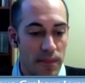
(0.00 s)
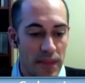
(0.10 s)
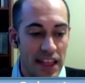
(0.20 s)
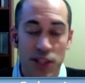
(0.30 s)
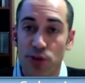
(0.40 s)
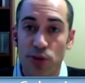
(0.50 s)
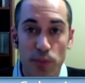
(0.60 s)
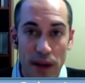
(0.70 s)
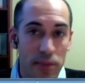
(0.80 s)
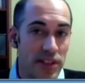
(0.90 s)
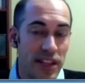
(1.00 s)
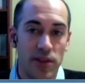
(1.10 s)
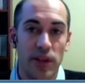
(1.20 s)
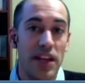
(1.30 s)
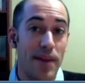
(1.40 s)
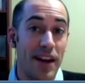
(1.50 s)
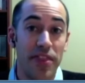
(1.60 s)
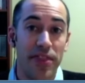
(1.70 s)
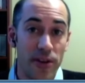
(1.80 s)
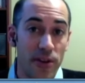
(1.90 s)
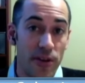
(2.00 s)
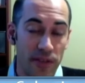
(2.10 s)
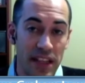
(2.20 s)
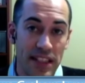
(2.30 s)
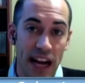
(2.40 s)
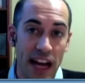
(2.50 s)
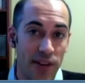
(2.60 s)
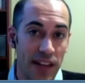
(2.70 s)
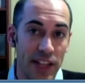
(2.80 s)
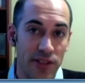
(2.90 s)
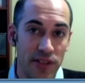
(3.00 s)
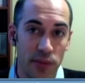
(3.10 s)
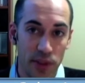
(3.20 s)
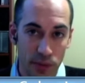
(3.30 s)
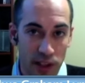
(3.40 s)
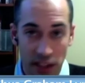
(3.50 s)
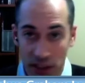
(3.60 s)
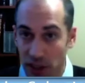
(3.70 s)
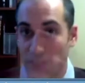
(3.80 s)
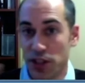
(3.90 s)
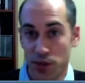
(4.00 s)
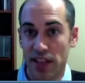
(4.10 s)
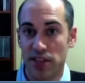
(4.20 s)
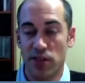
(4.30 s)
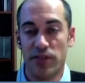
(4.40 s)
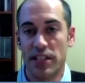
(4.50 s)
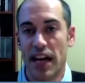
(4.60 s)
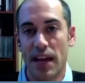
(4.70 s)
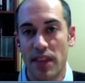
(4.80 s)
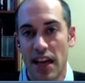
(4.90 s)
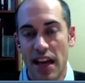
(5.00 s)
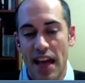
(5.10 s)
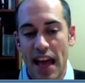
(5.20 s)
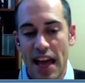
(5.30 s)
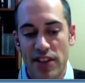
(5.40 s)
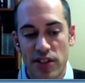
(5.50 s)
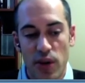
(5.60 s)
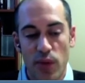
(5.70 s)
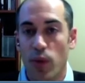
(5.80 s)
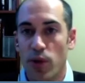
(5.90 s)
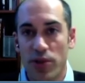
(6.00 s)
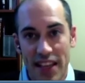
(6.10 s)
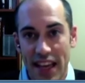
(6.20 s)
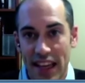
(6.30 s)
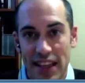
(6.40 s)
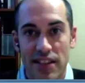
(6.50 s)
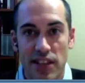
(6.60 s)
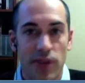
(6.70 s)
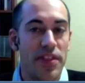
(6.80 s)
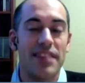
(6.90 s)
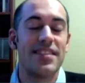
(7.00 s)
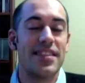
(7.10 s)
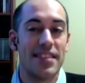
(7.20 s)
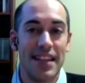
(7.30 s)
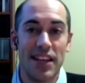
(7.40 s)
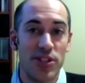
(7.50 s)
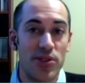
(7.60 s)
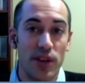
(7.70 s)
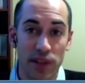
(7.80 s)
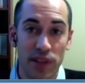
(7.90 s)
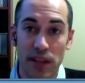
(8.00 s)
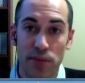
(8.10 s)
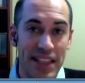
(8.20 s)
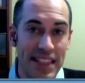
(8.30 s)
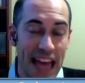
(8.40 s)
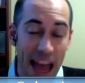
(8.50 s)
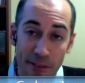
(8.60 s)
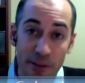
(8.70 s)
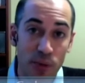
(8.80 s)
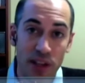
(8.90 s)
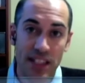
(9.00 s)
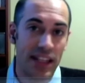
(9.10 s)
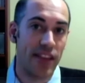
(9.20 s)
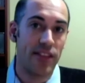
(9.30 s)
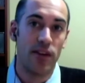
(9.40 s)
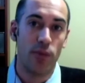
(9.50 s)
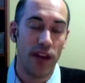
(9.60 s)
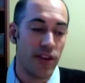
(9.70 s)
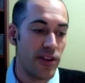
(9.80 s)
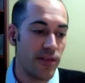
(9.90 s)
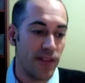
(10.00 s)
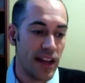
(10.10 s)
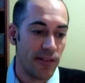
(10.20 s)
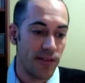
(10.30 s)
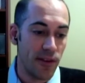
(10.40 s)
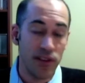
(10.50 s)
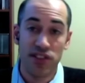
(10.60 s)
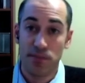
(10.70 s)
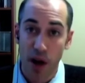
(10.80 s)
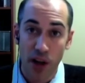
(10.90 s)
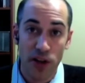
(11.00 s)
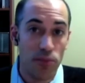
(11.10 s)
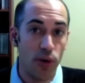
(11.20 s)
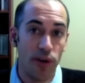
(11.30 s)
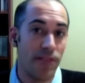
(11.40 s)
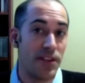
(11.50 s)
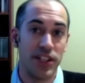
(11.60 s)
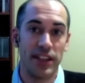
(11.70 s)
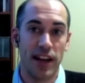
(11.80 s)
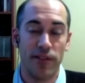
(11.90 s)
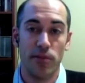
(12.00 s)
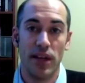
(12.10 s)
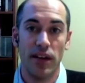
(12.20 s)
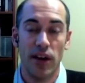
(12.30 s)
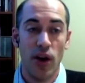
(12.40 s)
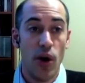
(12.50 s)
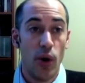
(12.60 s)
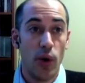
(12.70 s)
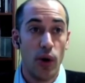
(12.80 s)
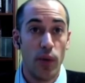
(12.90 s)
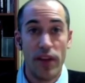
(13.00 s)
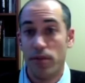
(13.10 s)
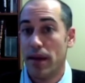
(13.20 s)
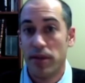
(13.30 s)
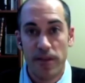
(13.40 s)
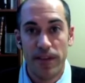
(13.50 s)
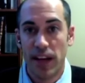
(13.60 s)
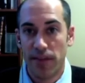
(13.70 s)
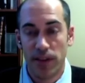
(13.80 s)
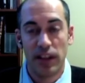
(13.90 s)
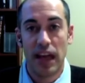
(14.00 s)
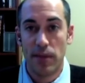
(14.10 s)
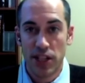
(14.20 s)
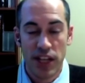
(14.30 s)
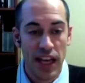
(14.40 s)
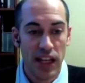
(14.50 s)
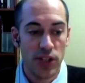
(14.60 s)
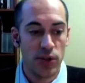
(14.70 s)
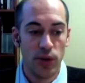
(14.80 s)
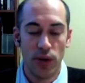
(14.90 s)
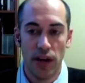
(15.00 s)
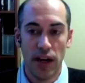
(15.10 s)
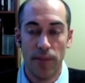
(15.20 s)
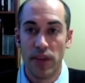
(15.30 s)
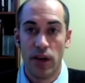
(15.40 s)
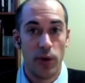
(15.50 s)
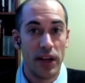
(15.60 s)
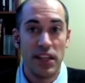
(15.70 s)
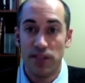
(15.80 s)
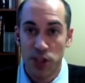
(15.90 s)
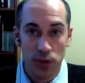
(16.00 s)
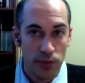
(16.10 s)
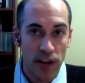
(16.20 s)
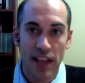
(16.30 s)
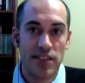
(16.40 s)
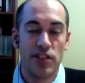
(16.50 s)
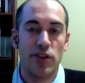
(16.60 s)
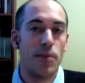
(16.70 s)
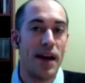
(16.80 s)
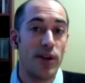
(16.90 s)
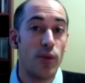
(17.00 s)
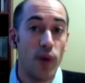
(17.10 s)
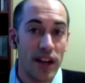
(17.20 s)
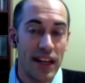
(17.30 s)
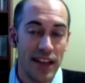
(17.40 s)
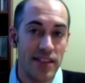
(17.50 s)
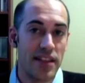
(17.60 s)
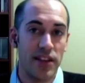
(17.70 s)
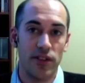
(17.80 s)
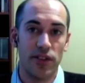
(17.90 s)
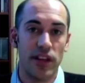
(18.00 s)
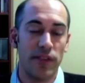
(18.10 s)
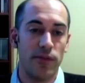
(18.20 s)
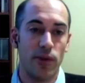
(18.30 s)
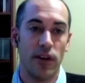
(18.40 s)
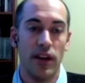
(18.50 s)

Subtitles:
each group represents only about a third of the entire electorate when you really look at the trends over time. And so what we're saying is, this is an issue that really brings everyone together, whether you're fighting for a smaller, more efficient government, or whether maybe you're fighting for climate change or individual rights, no matter what it is that you're looking for,